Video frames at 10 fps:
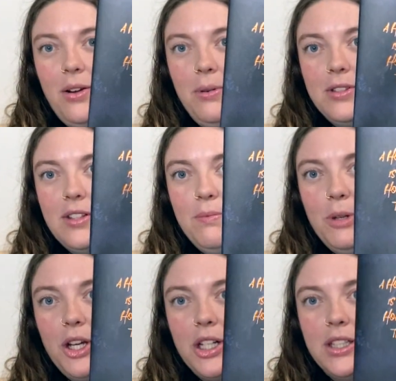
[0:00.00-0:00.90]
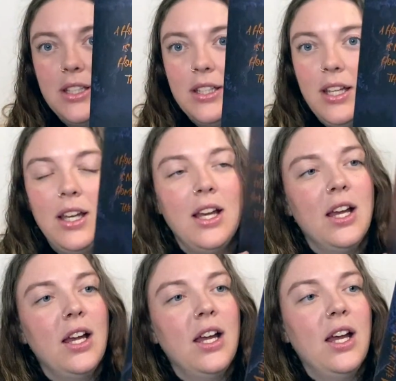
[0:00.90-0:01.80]
almost of books.
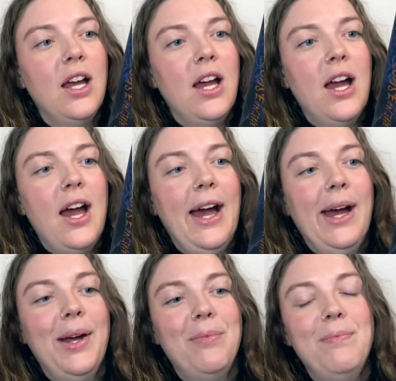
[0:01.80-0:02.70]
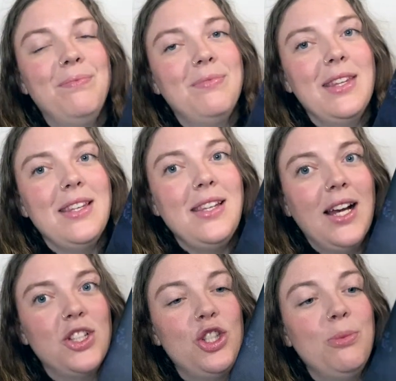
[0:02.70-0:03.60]

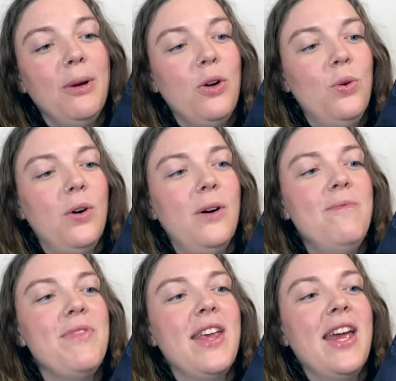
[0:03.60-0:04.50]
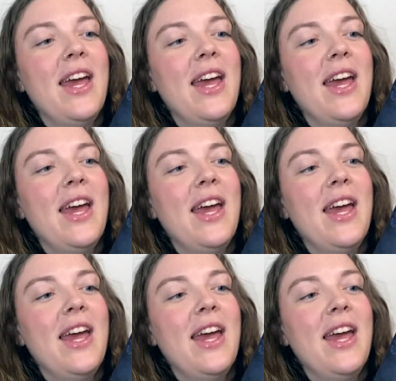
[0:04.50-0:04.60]
Yeah, super cool.